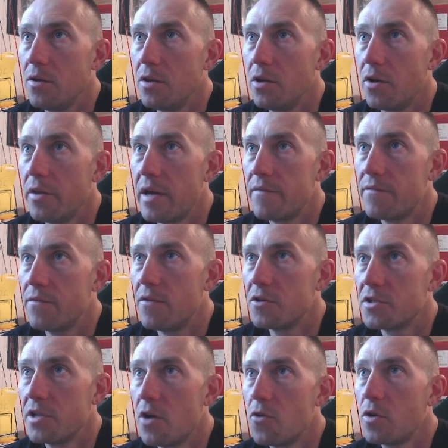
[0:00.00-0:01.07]
you know, that
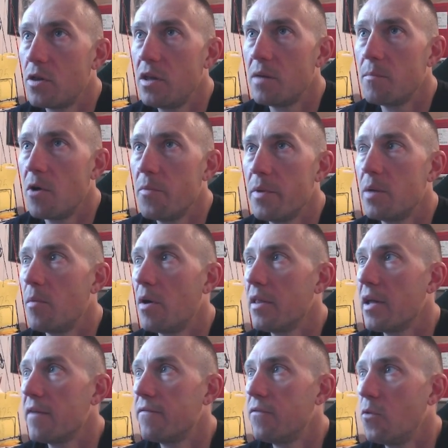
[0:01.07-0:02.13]
there's no clear momentum
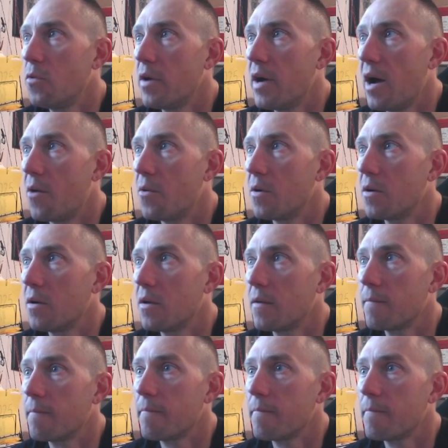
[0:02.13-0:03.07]
on that 4 hour,